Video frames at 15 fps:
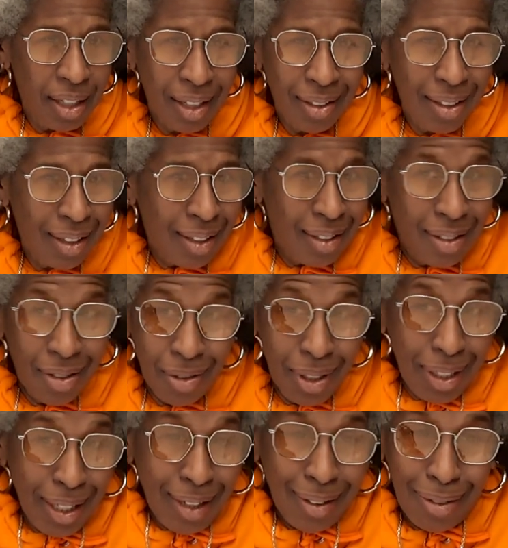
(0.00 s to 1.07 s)
I think it's only
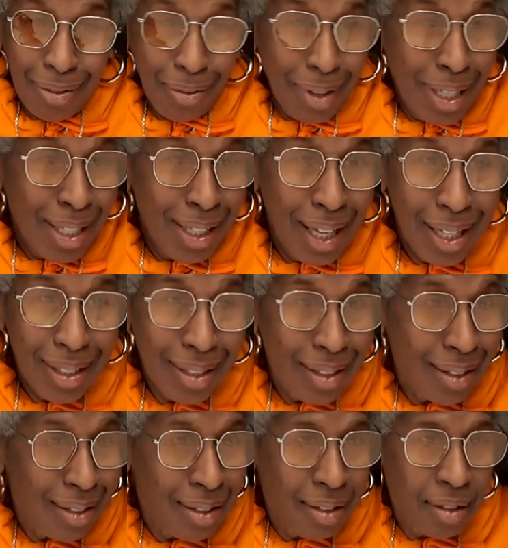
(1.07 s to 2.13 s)
like 3
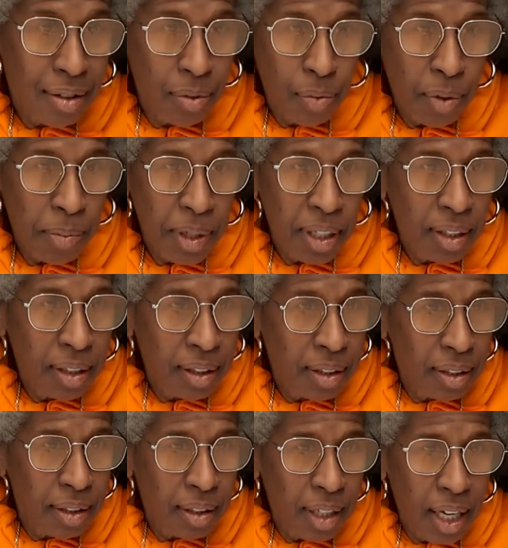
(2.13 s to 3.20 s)
license to women wow.